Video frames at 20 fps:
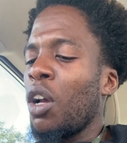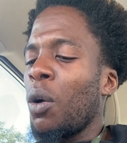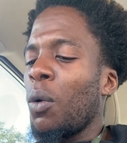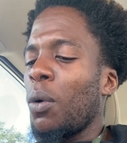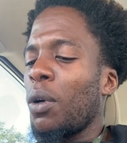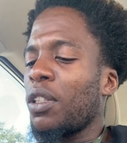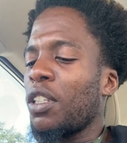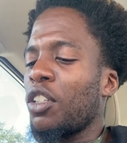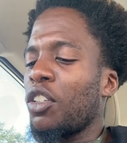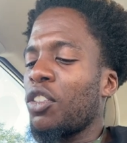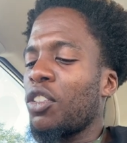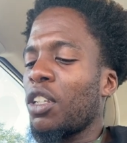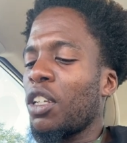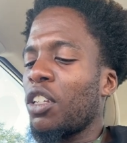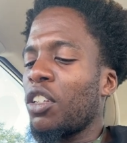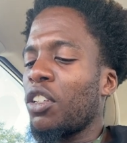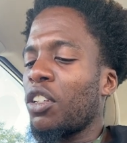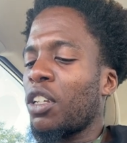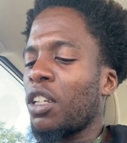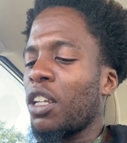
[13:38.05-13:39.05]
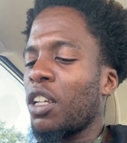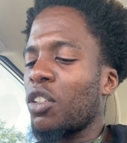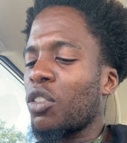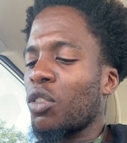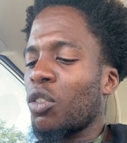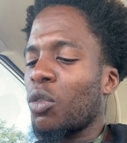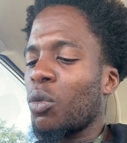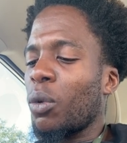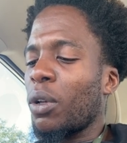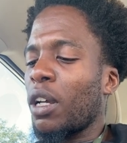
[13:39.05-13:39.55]
What did you say to your kids
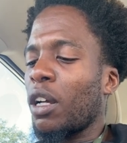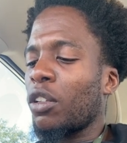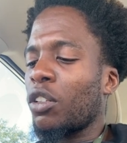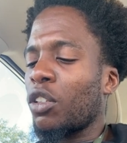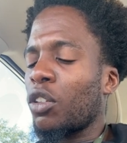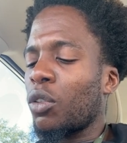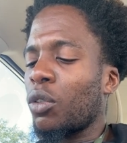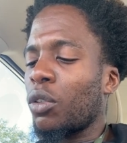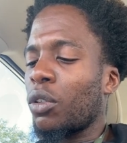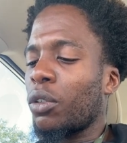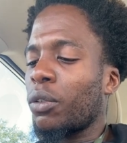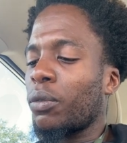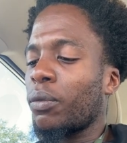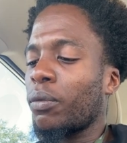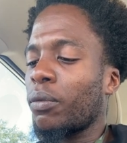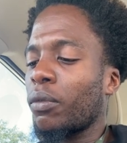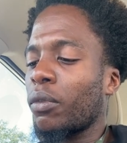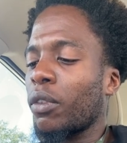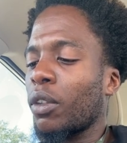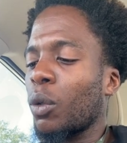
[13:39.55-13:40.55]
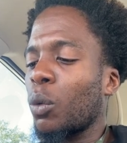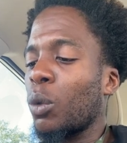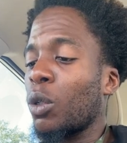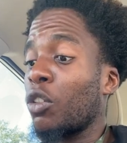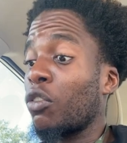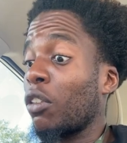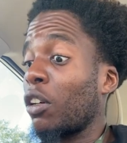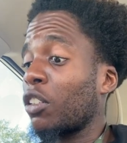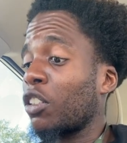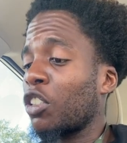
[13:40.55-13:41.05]
on the way out the door?
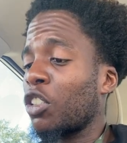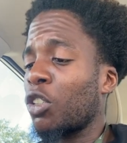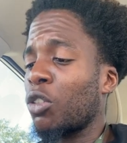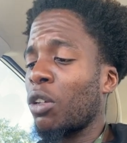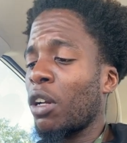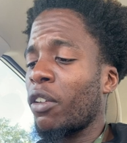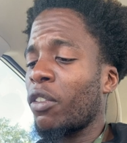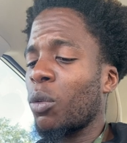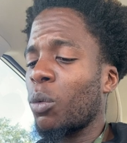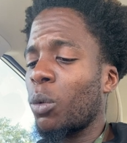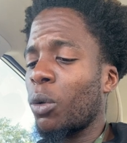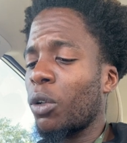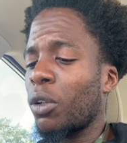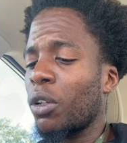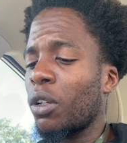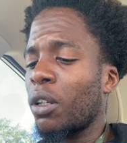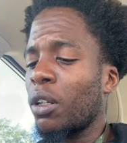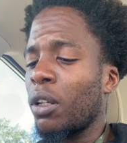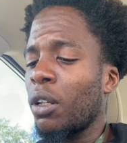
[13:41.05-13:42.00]
Which route did you drive to work?